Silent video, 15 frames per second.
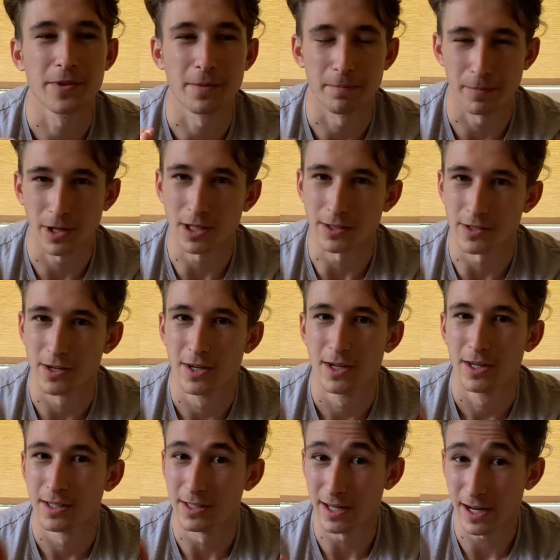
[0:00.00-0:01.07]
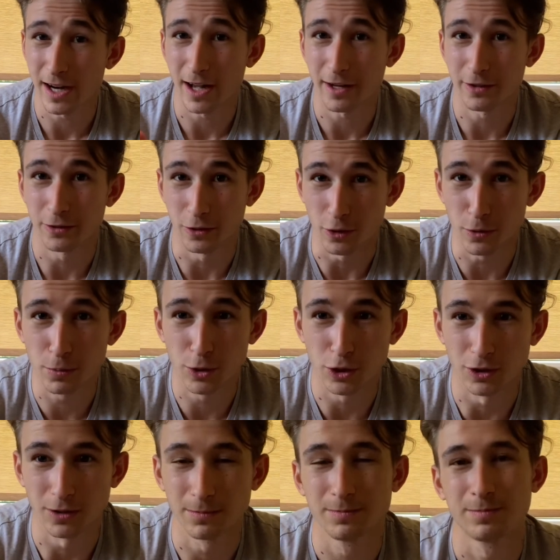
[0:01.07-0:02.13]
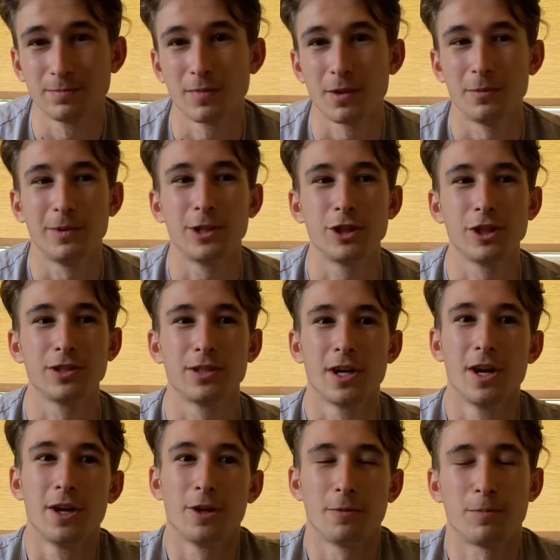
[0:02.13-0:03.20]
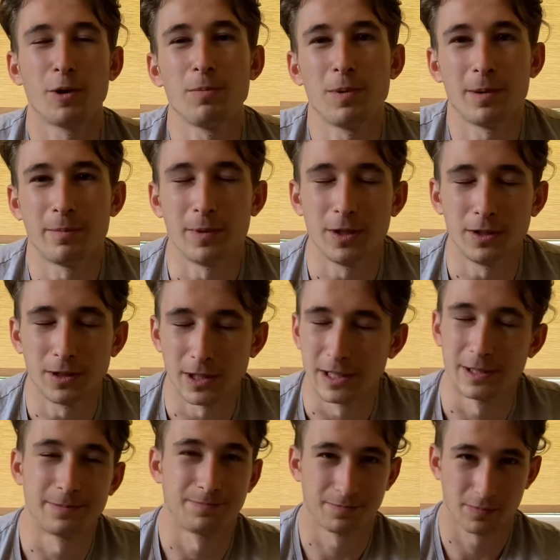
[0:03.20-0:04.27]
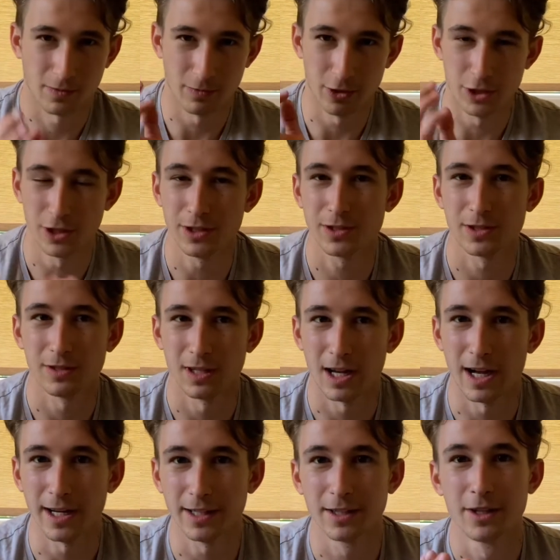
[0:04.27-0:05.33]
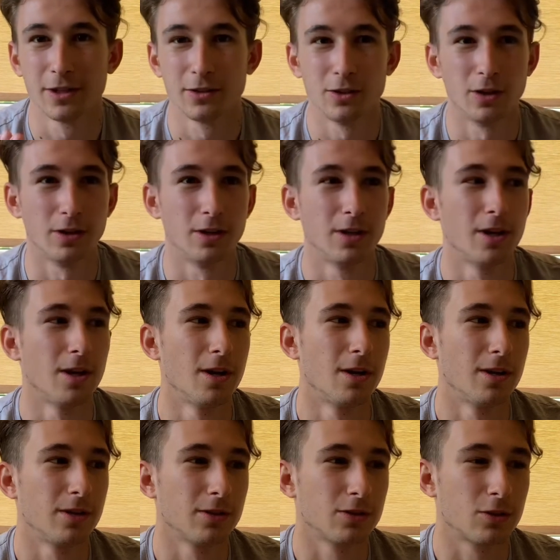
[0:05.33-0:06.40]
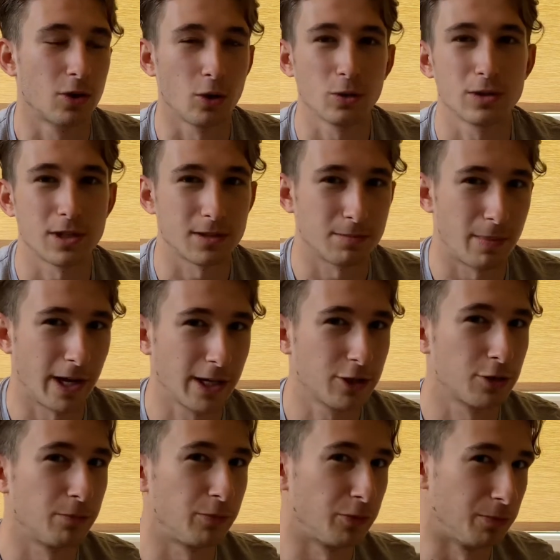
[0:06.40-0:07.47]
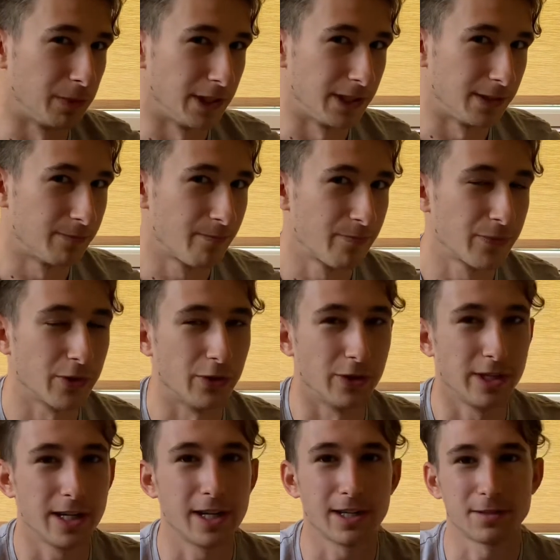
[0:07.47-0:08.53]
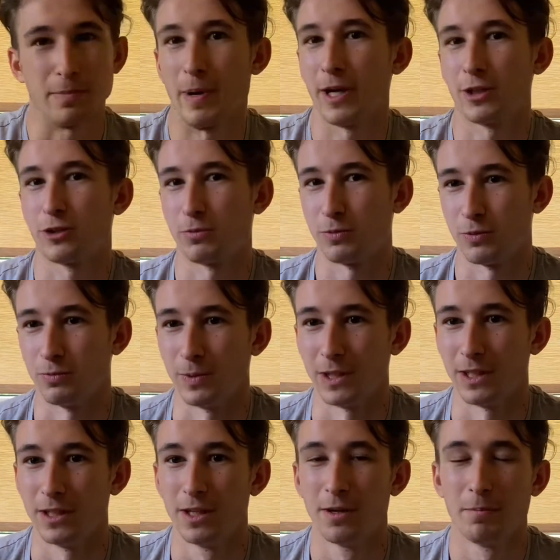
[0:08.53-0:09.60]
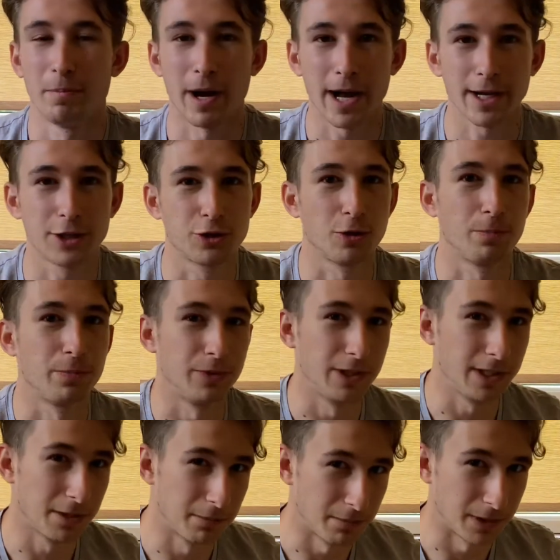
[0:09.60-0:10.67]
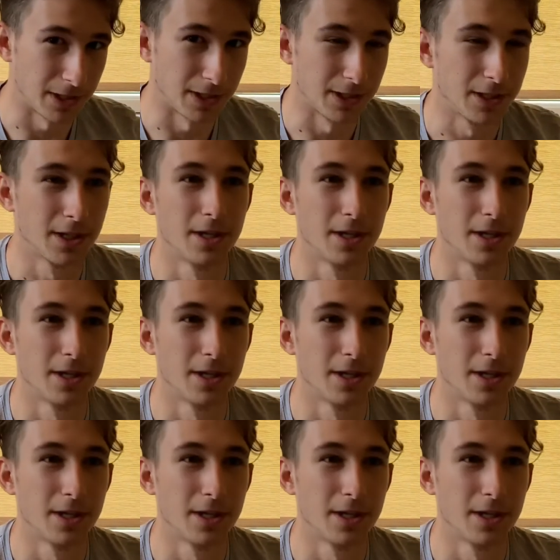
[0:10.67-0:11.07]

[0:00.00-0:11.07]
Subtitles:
But there are an option which is the problem, which is like the closest bike shop to me, the nearest bike shop to me, bike shop near me,